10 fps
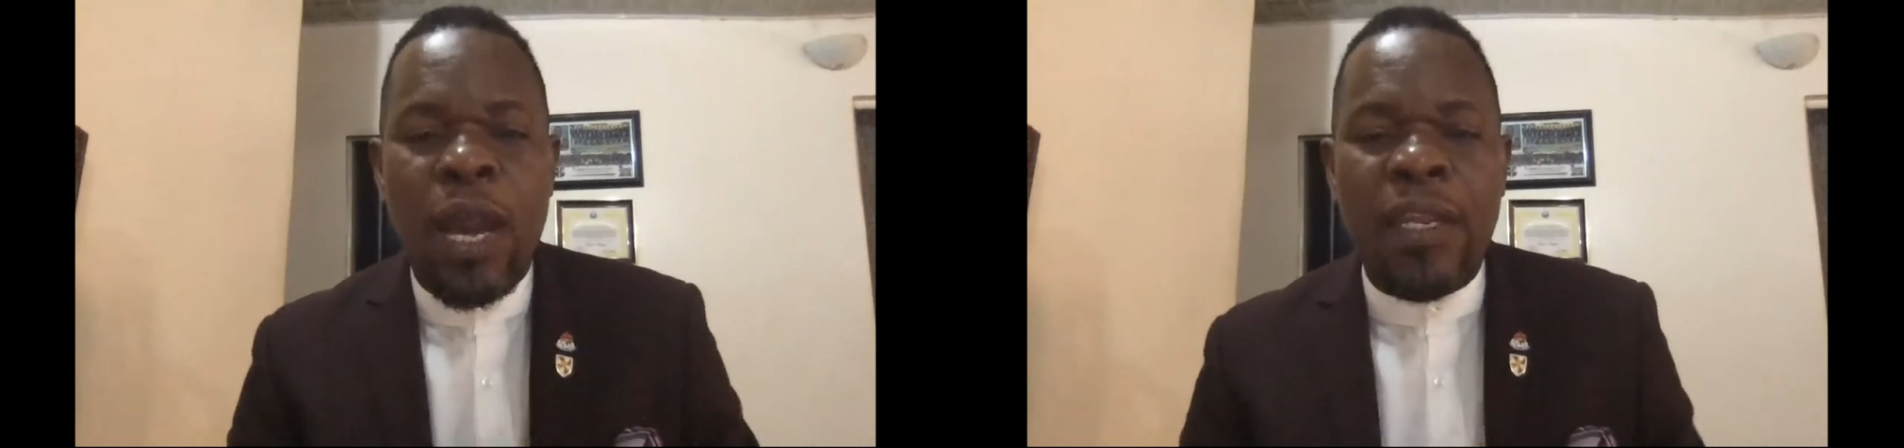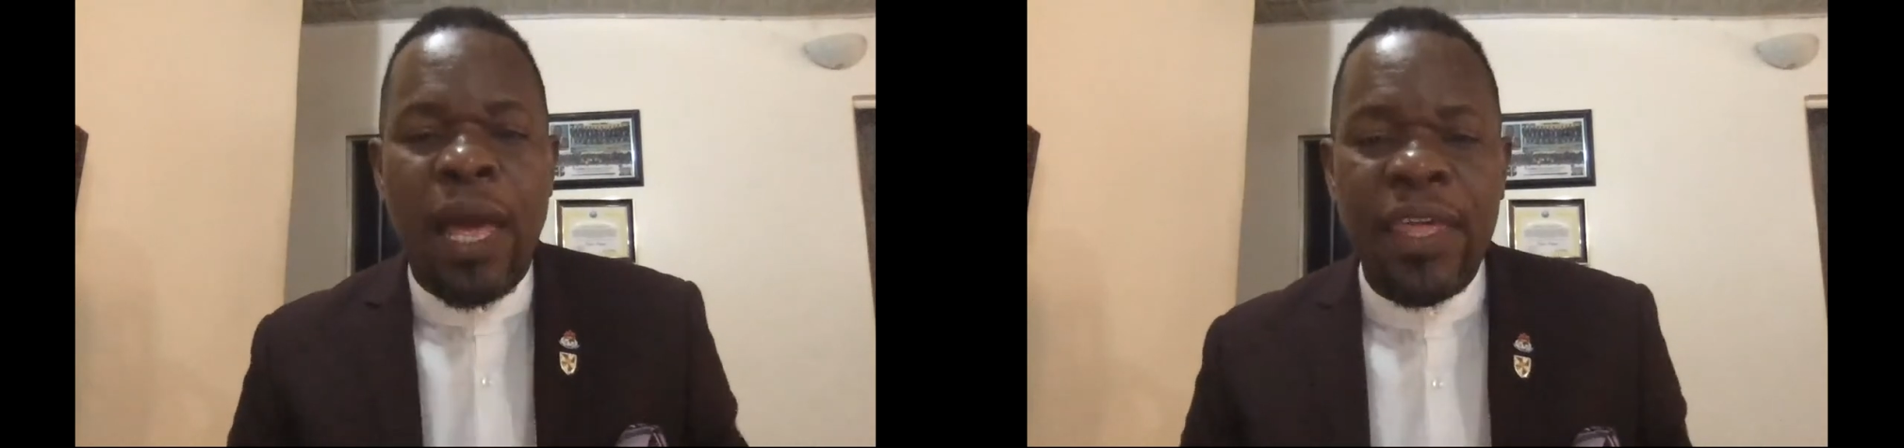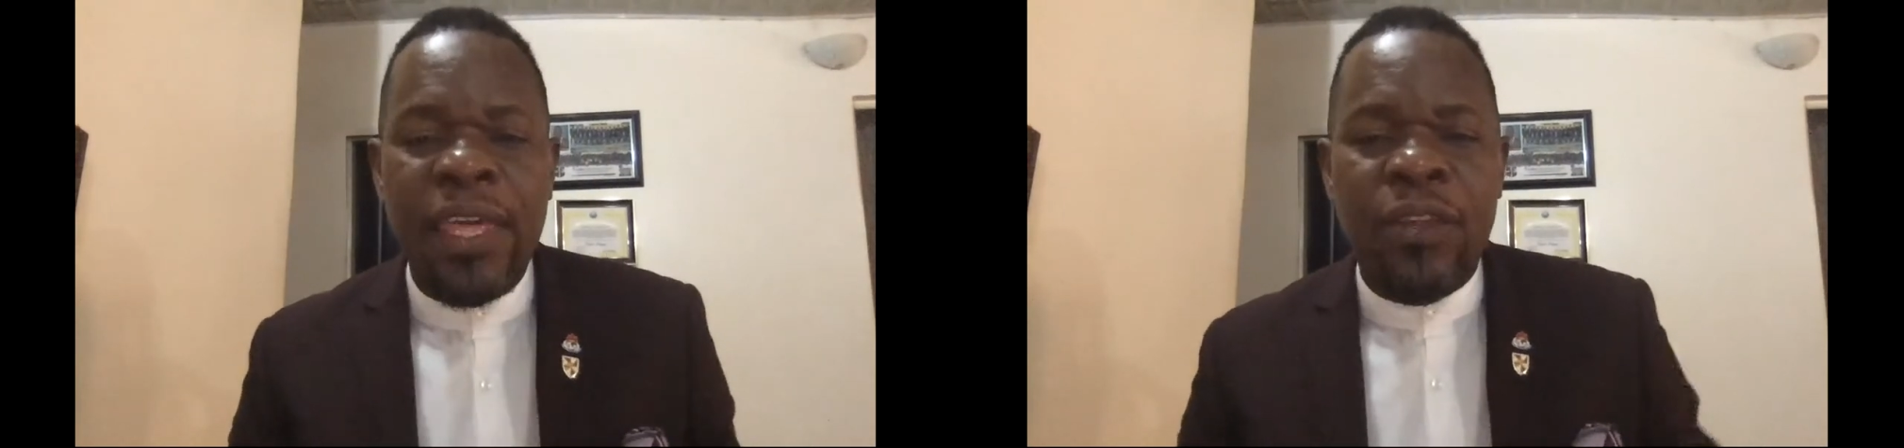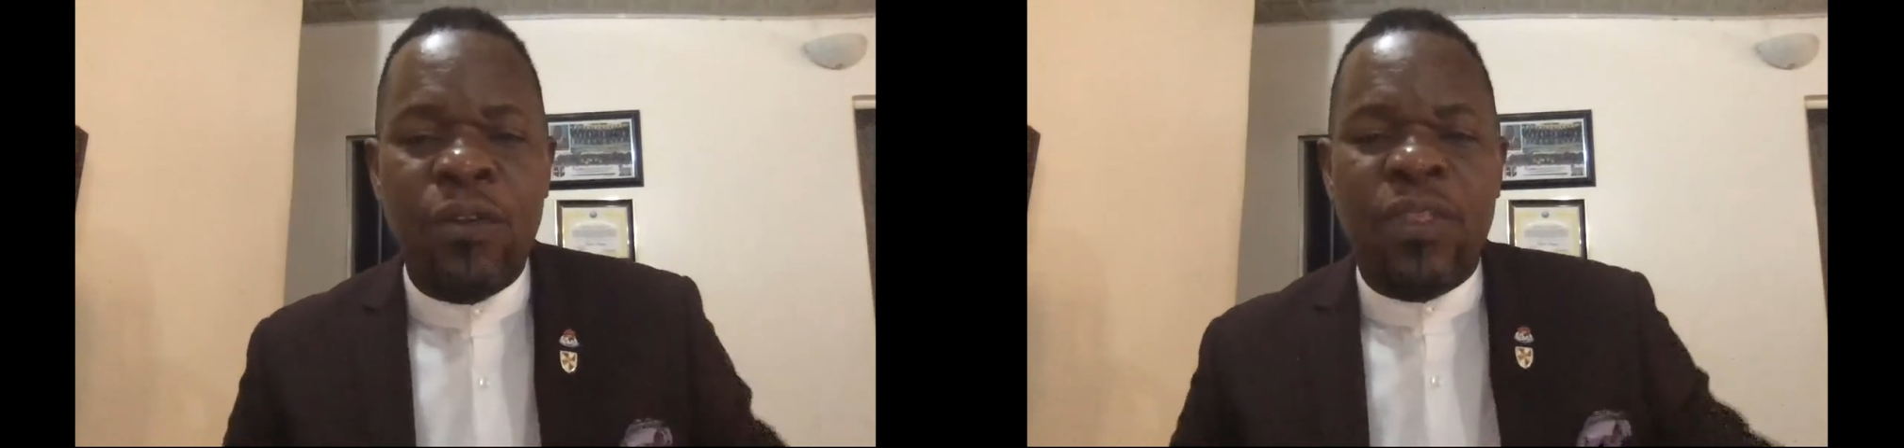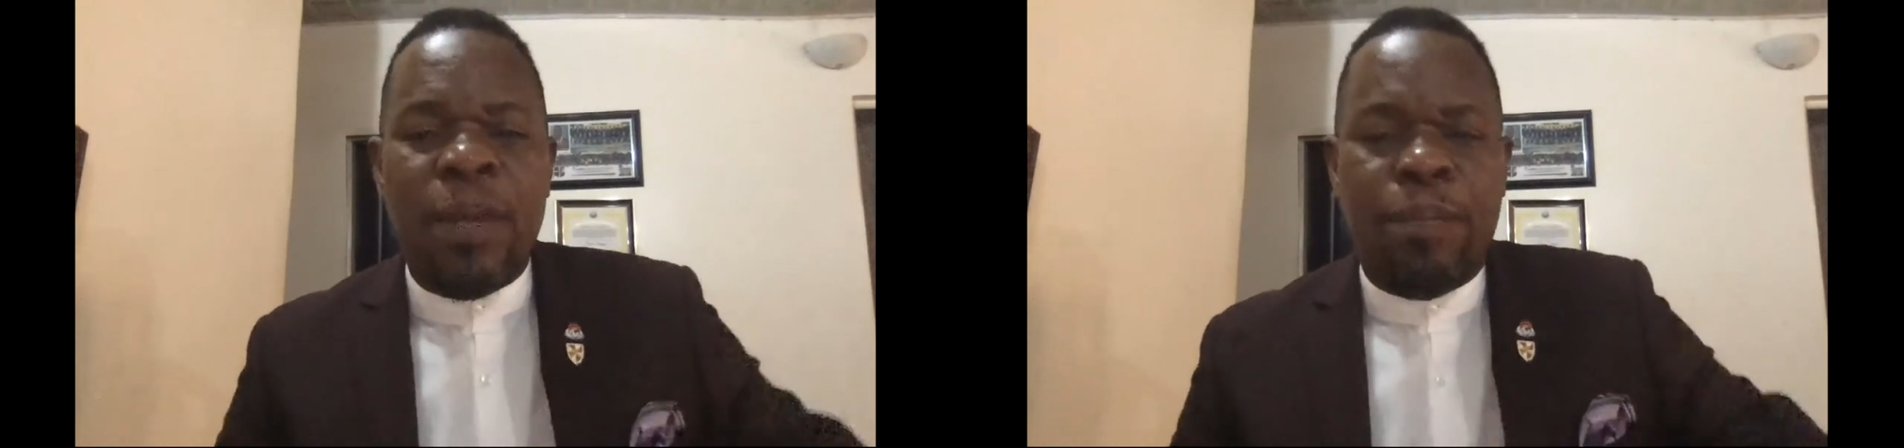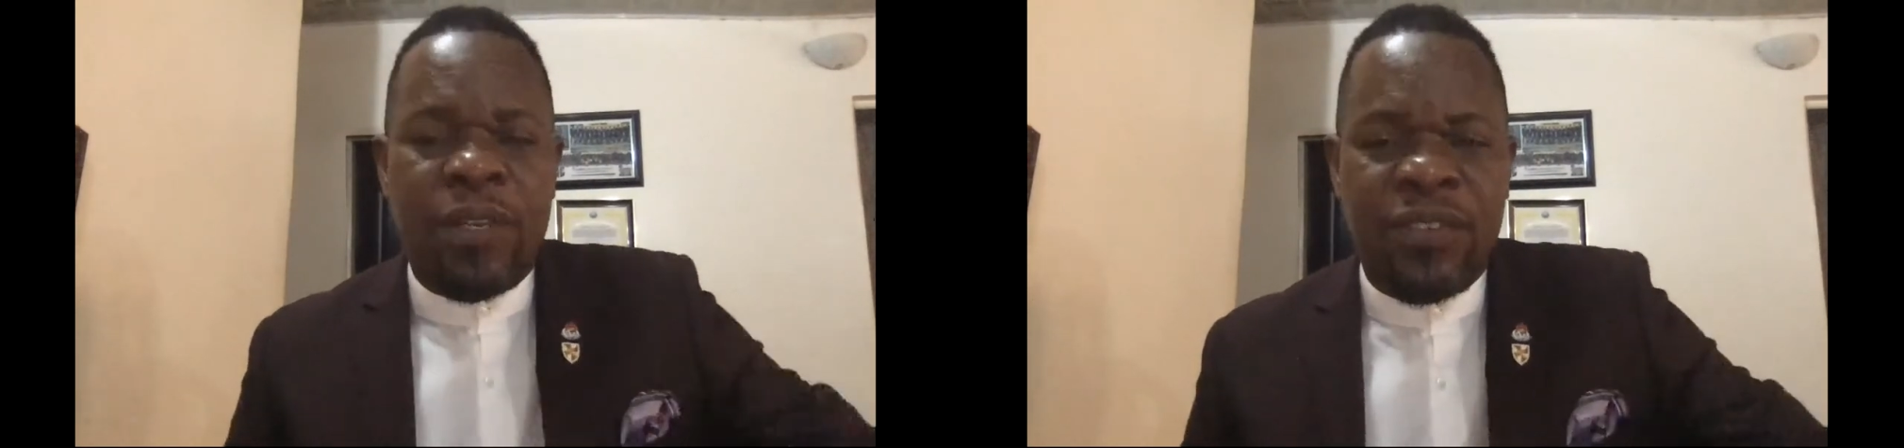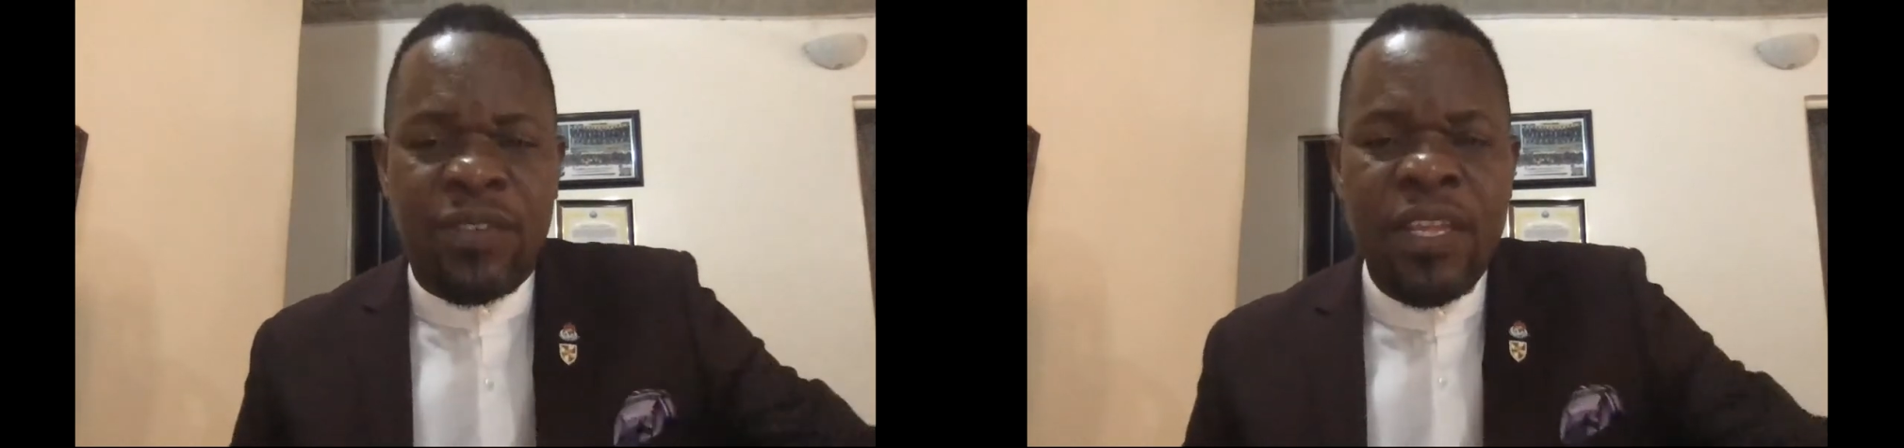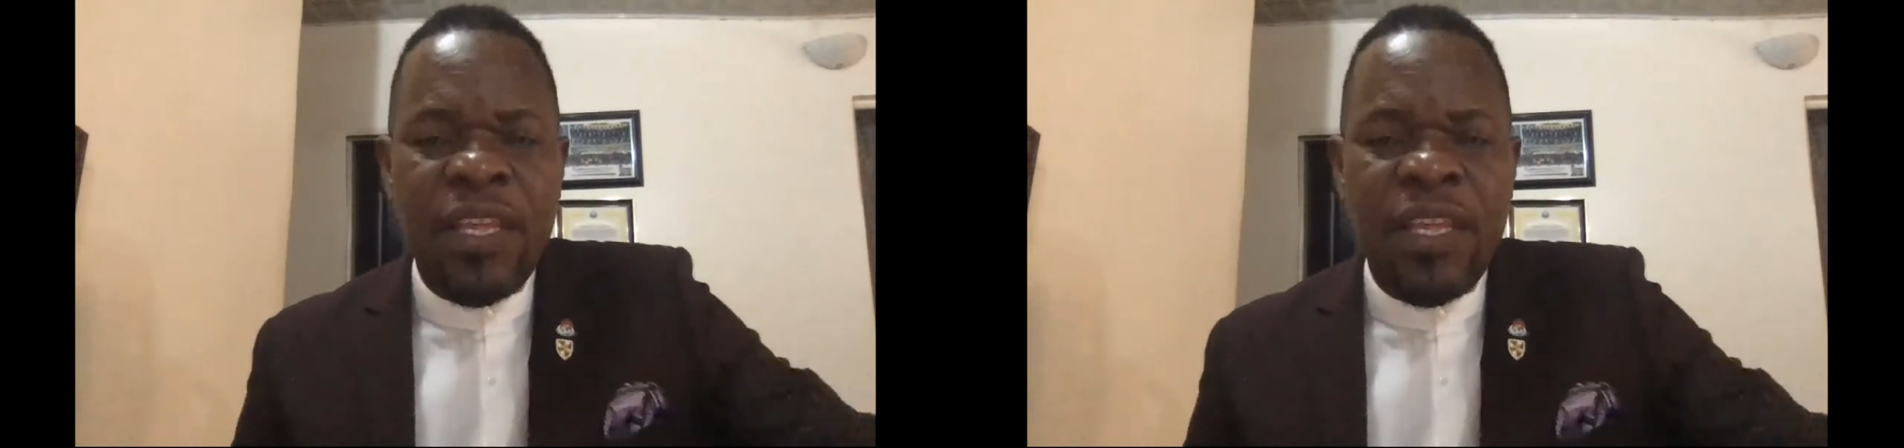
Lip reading: and hear the other person